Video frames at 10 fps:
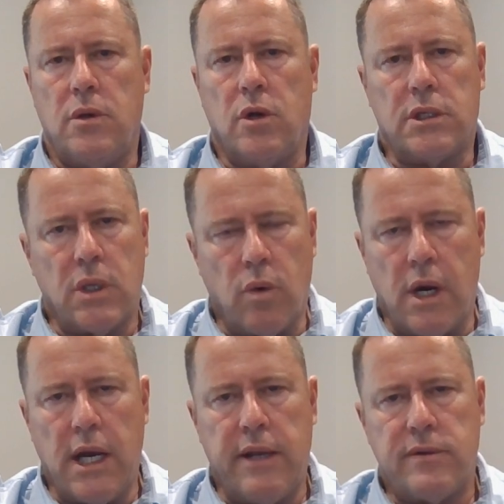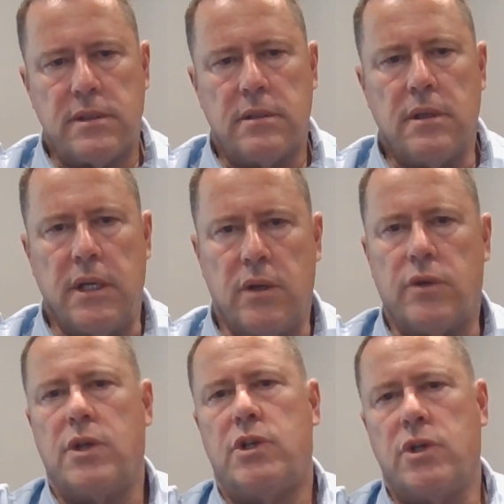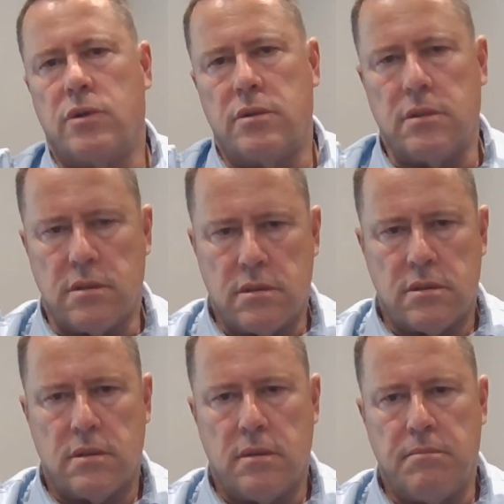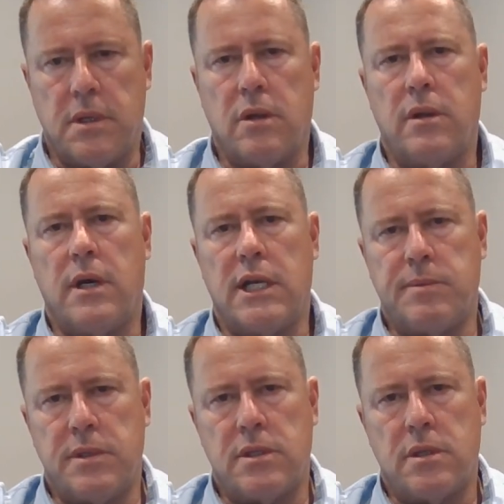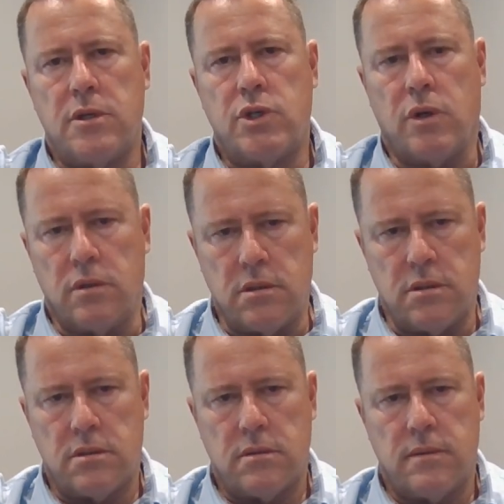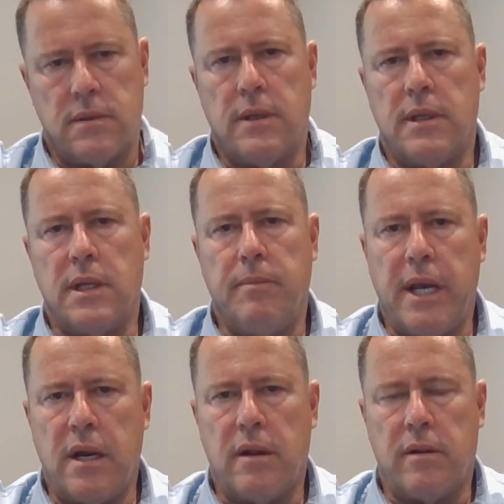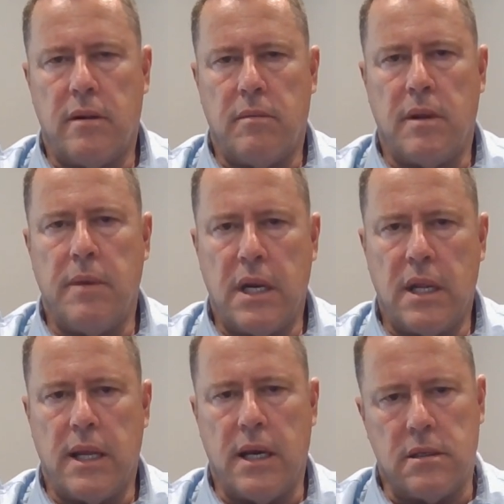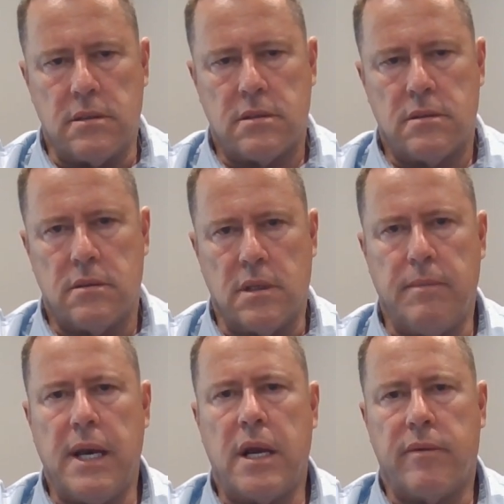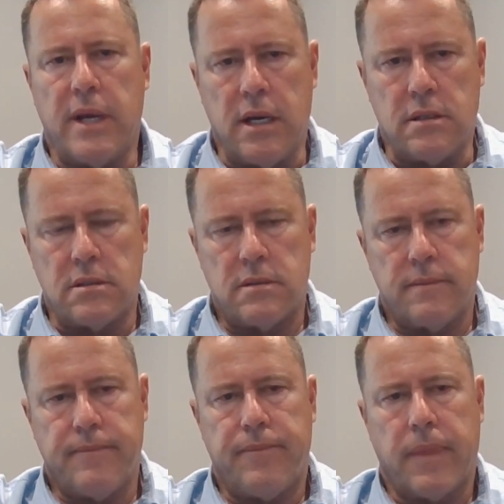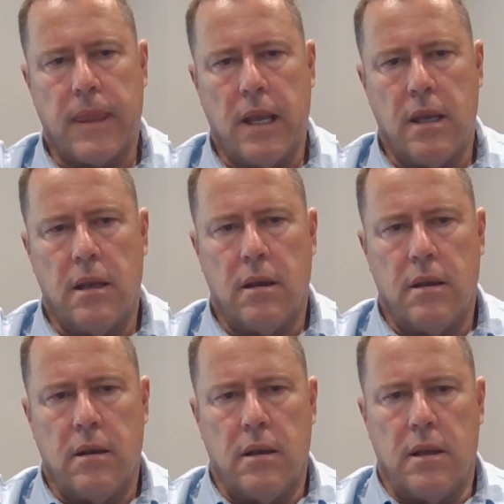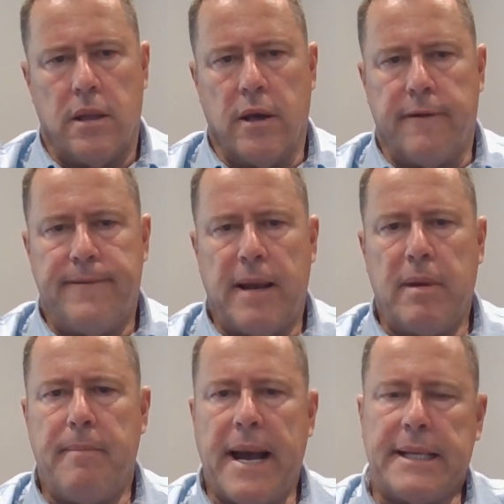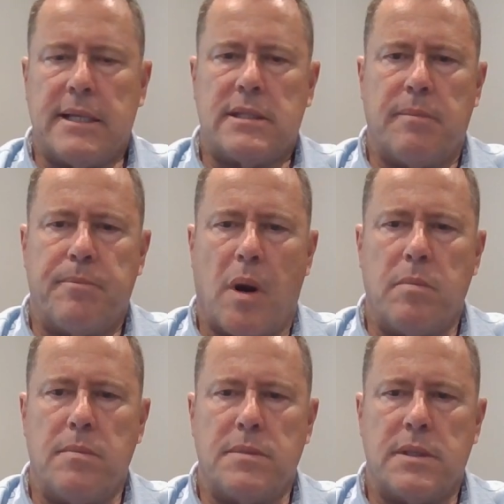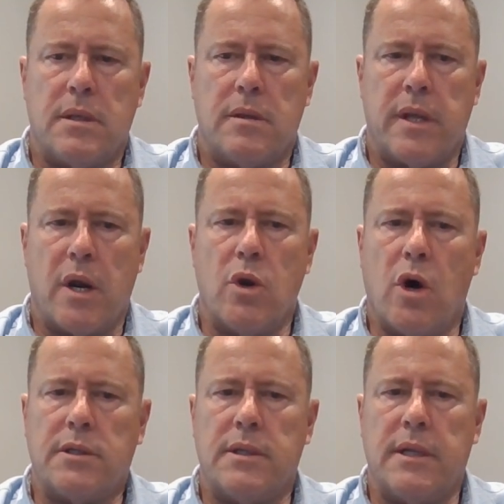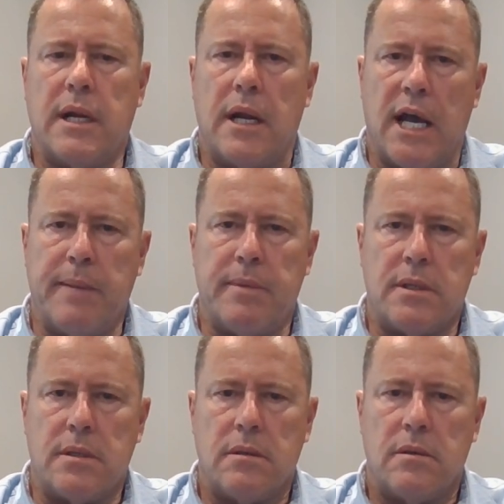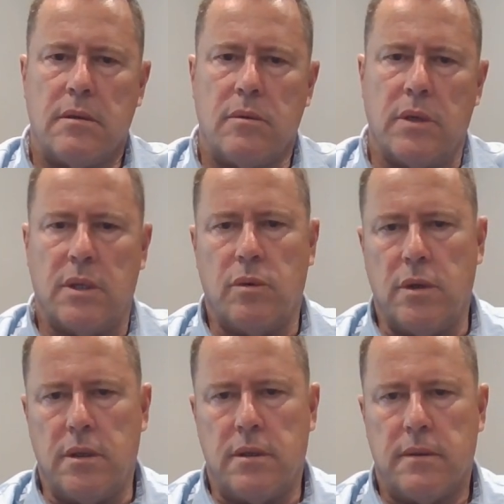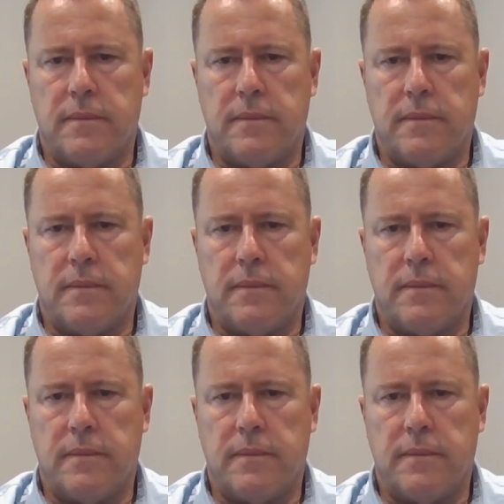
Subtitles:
not the wives and not the children's, but on the husband's shoulders. The men in the house, the man of the house. There are family matters and problems that are not in alignment with the word.